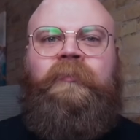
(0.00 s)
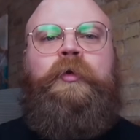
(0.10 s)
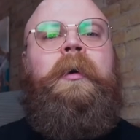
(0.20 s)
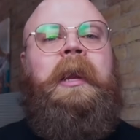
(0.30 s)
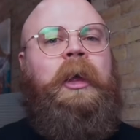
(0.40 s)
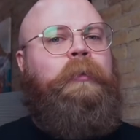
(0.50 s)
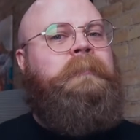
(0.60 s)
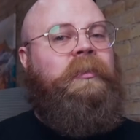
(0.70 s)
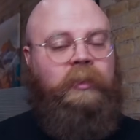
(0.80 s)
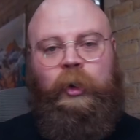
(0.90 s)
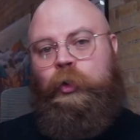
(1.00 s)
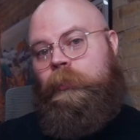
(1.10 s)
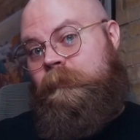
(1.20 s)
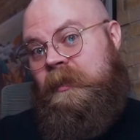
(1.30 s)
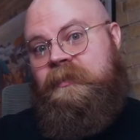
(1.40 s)
you want to help me
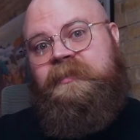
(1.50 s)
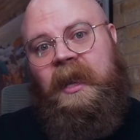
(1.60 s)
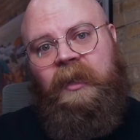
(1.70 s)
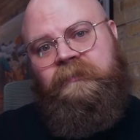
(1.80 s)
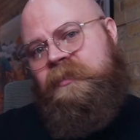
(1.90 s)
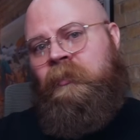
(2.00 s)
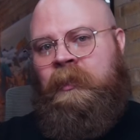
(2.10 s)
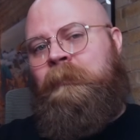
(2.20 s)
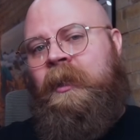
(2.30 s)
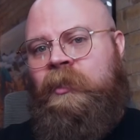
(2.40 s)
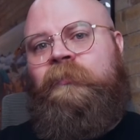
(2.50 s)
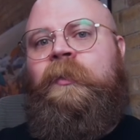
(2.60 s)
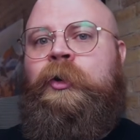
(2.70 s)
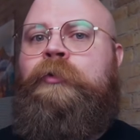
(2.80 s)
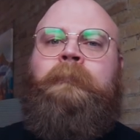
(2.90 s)
though, instead of stealing my info,